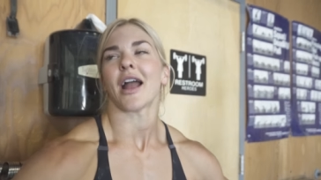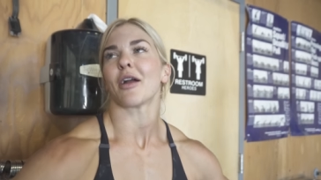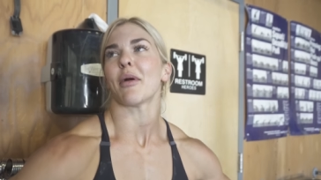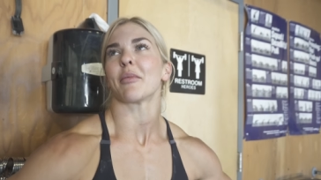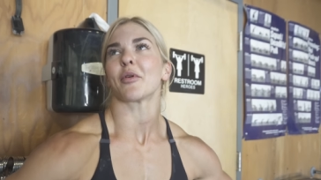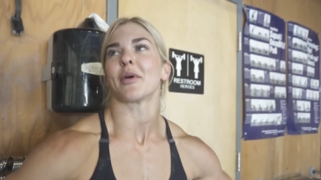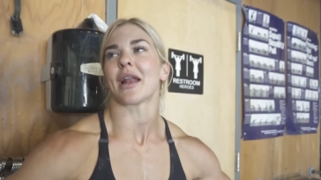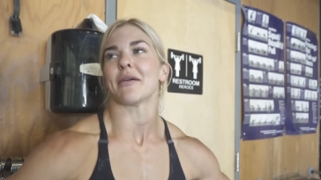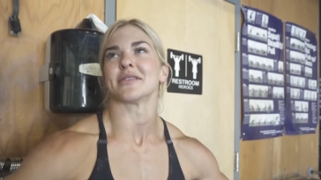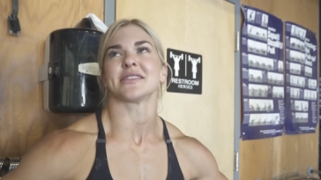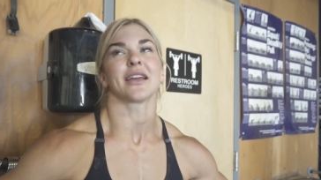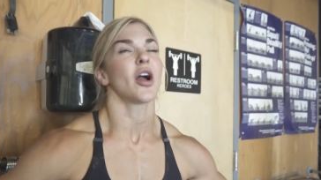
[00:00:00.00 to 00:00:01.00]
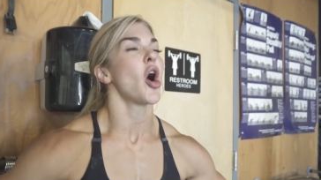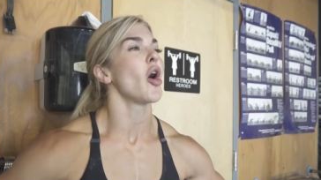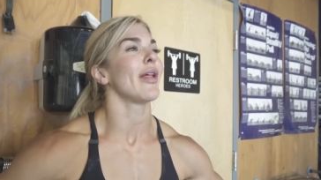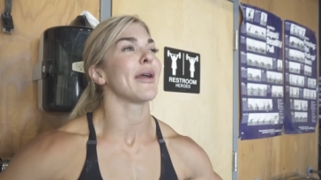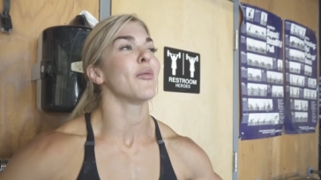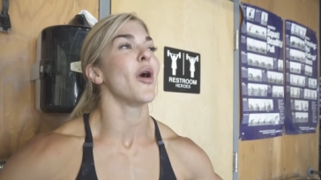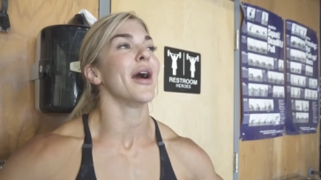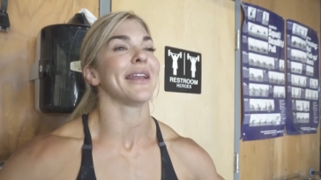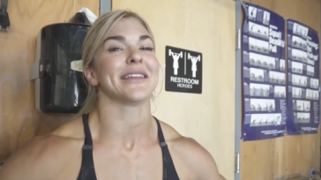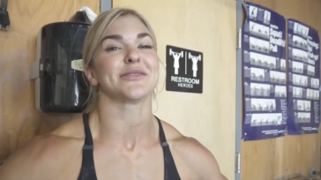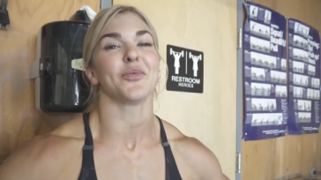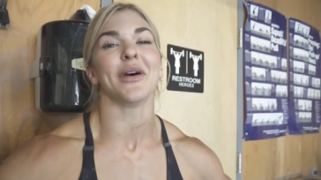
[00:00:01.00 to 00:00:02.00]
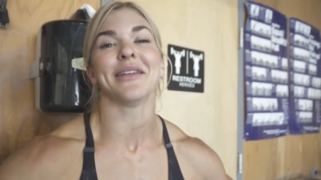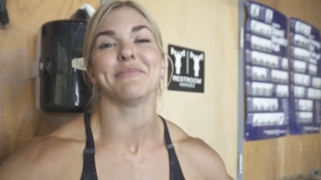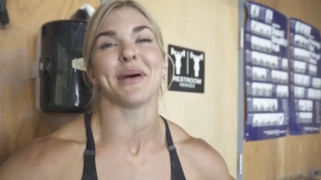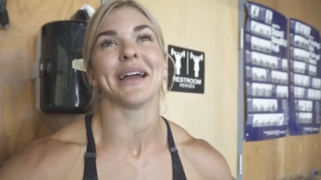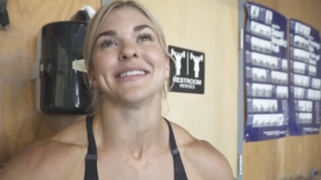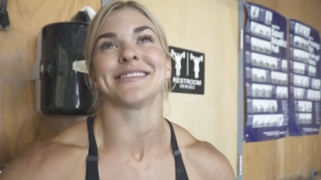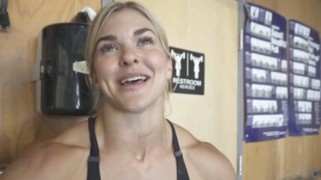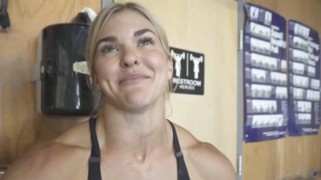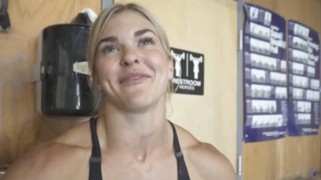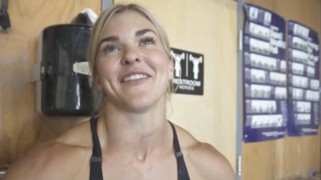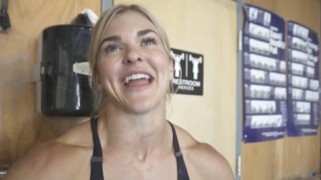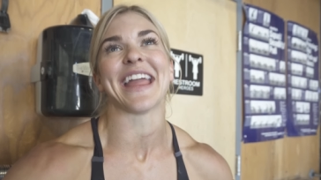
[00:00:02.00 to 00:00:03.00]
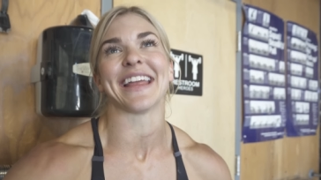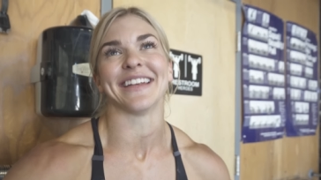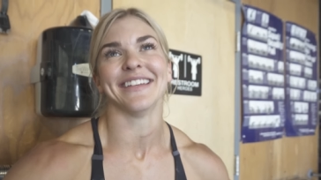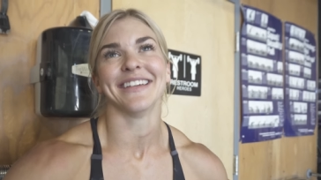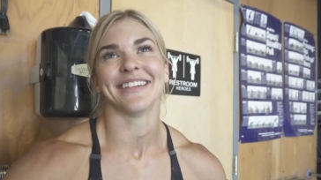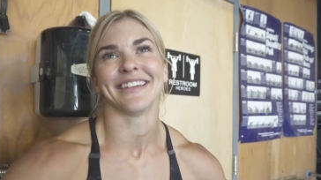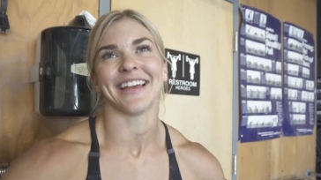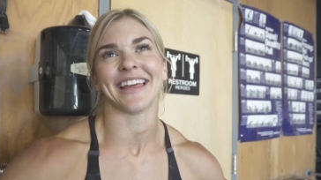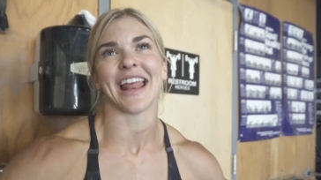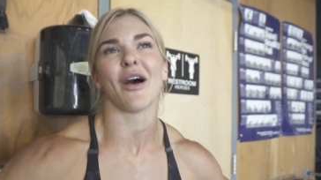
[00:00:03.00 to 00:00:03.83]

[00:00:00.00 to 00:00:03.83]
I remember when I was like, all I want is one bicep vein. And